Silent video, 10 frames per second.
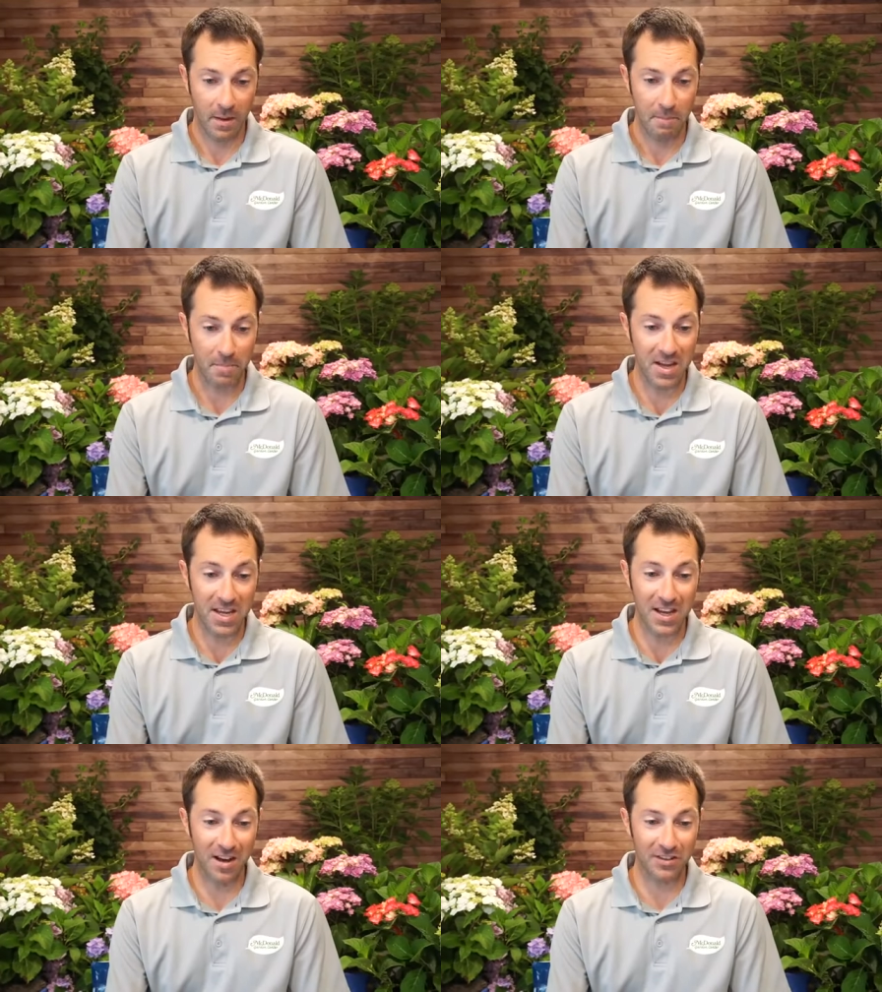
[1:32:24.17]

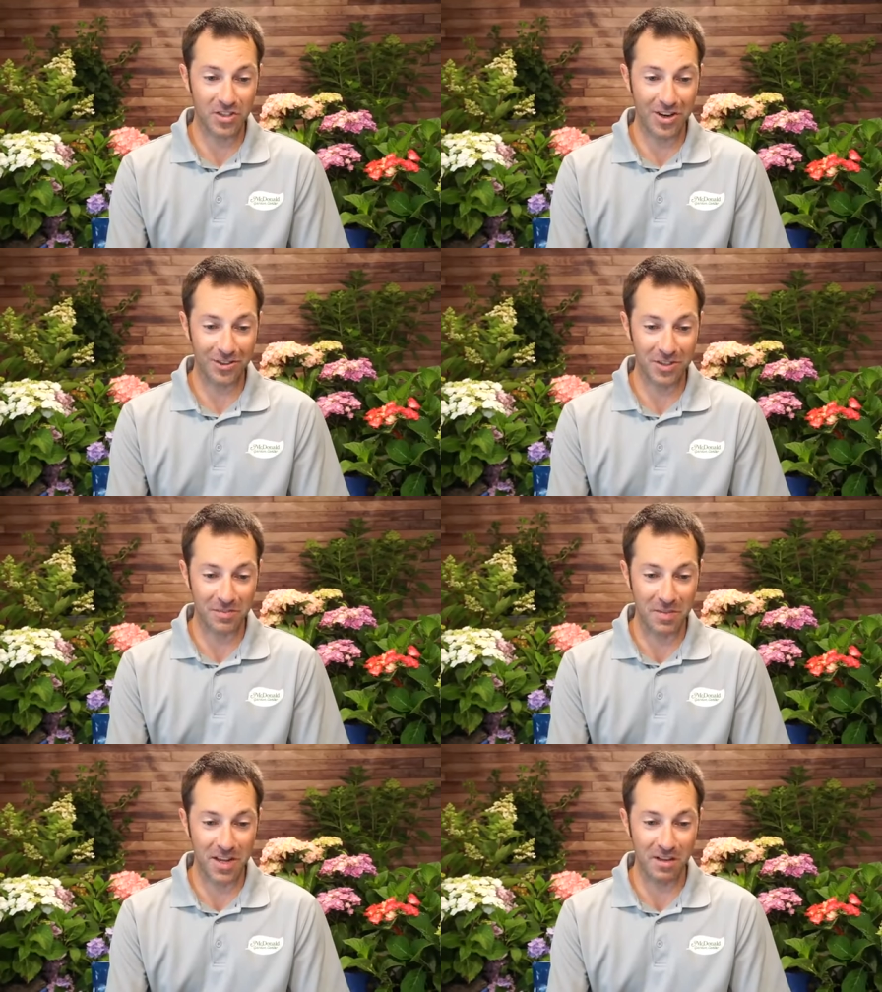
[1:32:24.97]
Many, uh, Cheryl
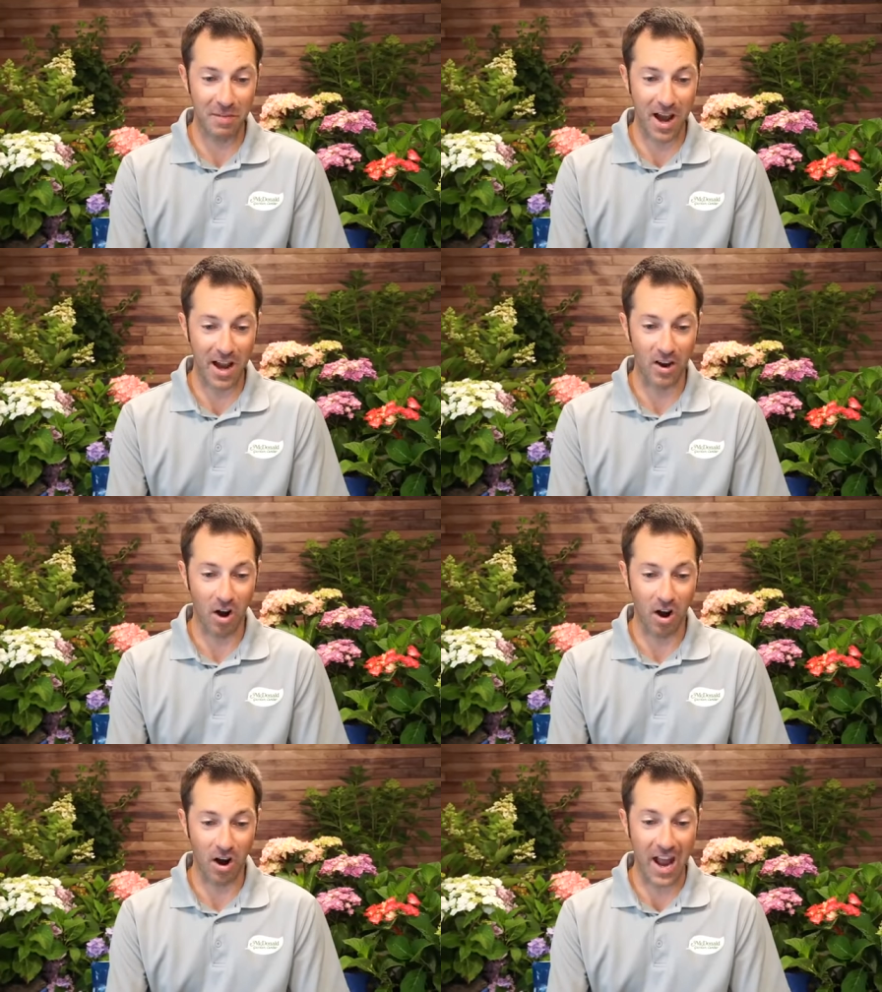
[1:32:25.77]
says, many of mine
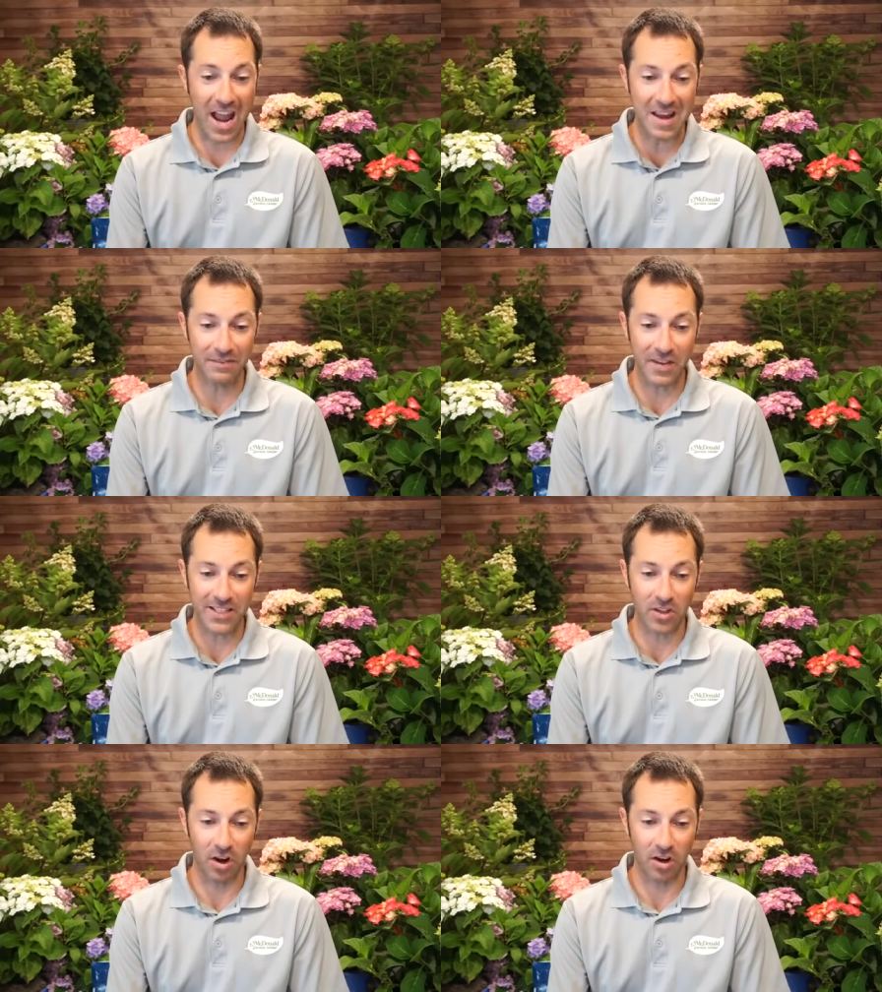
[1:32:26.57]
are 8
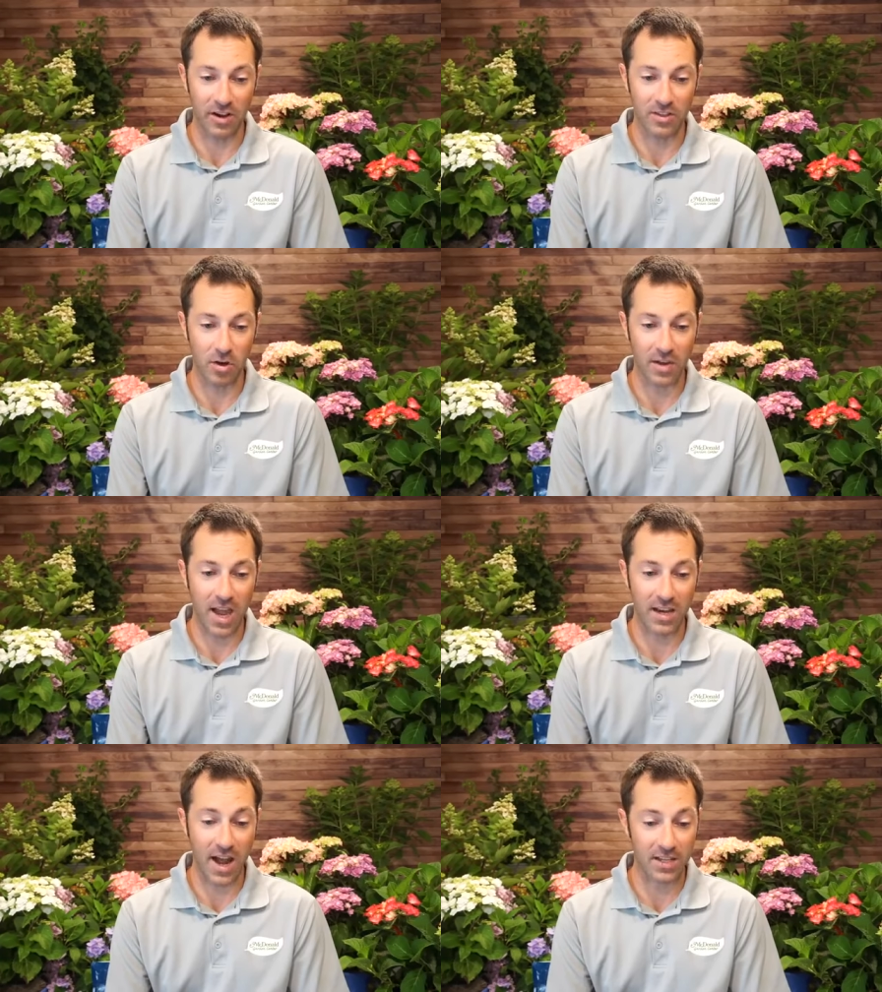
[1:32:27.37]
feet tall. It's
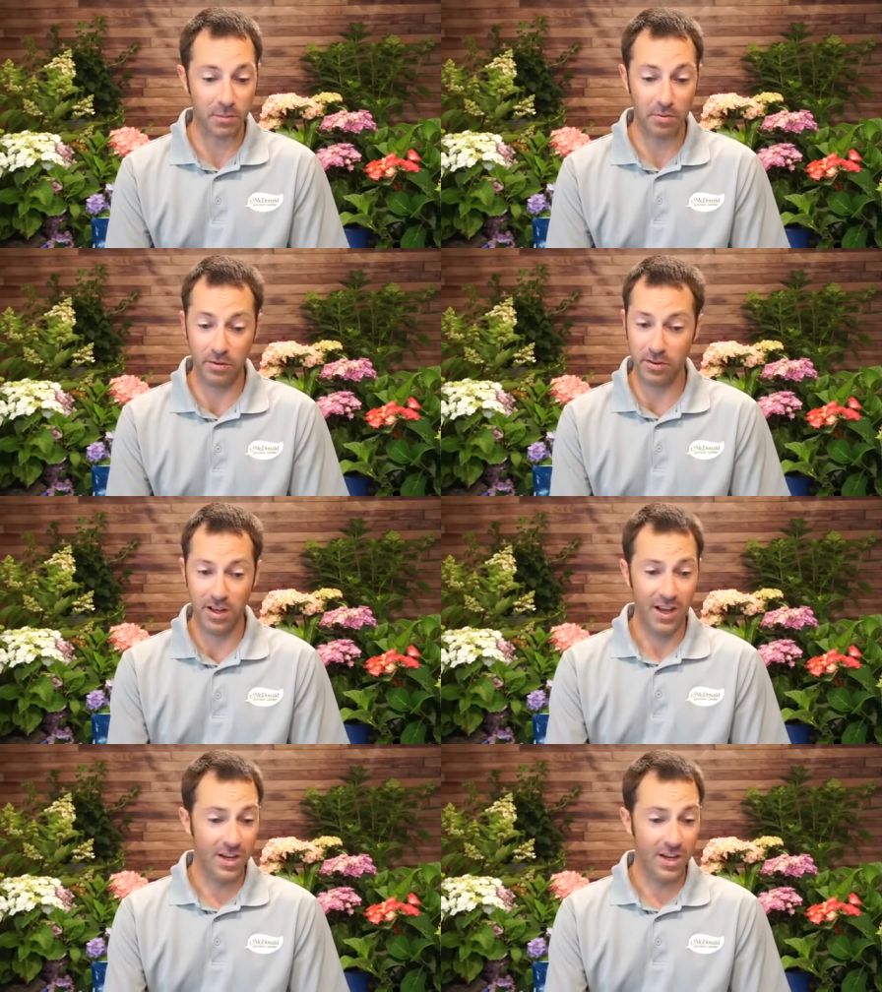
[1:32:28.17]
okay not to prune.